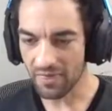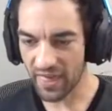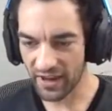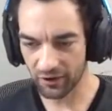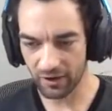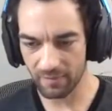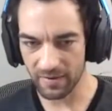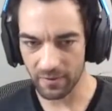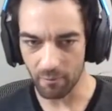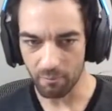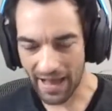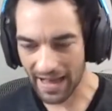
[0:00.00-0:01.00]
they are going to be in the
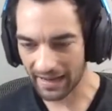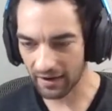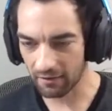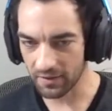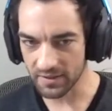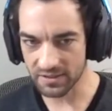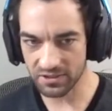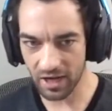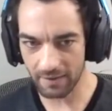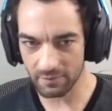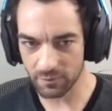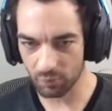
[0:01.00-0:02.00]
back of the
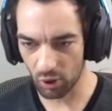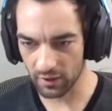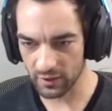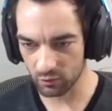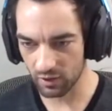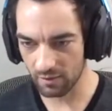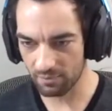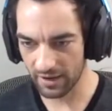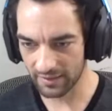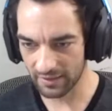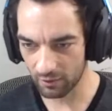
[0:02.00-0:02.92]
same spawns right back there